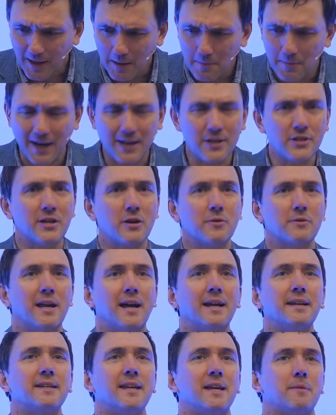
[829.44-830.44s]
But I share
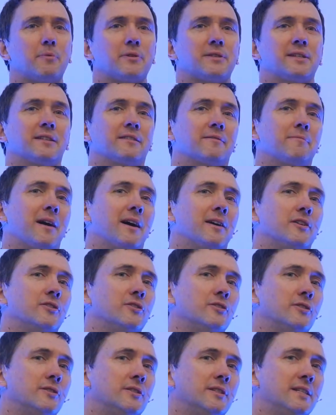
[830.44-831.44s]
98% of my
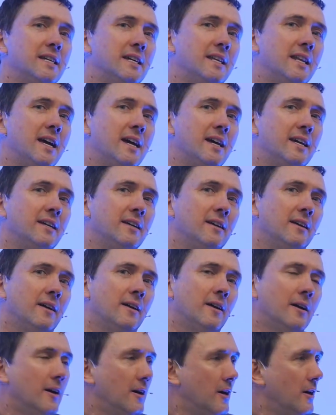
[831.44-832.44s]
DNA,
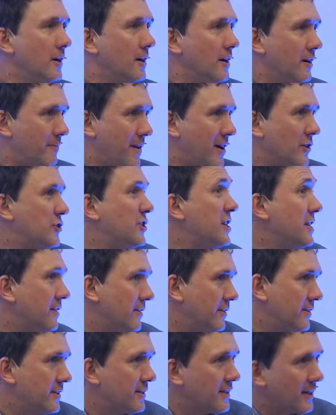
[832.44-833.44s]
of my
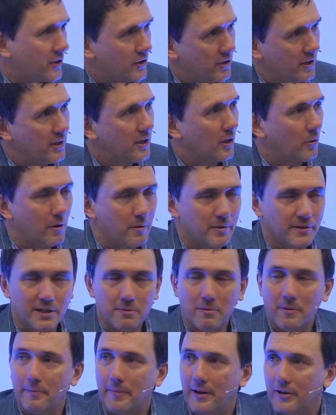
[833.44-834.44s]
genes, actually, not quite my
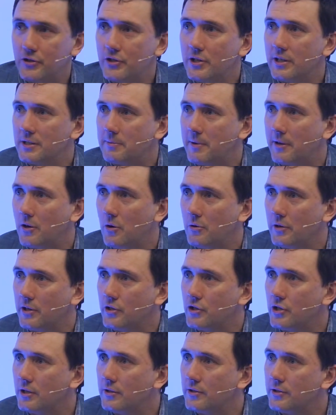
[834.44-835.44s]
DNA, but my genes, my coding
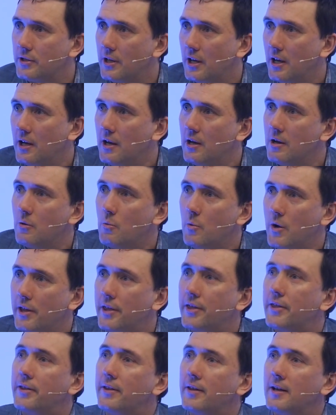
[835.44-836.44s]
genes,
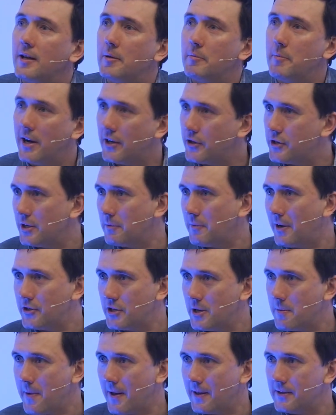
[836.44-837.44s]
with Bertje, my
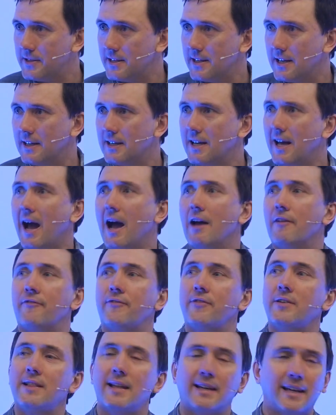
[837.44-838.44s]
chimpanzee. And I
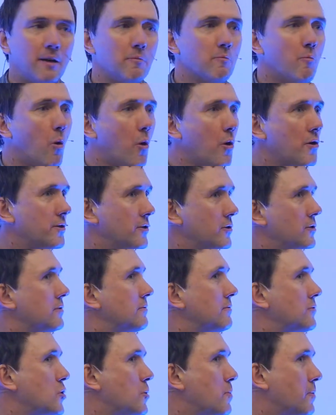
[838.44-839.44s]
feel like I'm more
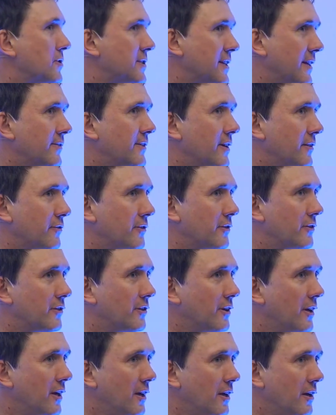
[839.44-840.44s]
than 2% different.
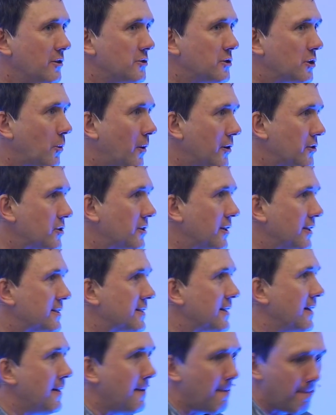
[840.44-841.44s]
So the question
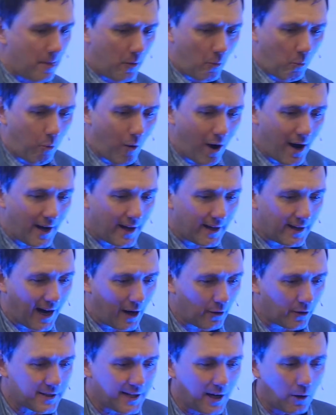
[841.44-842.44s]
is,
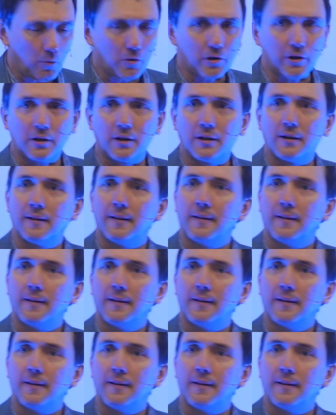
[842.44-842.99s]
how does that work?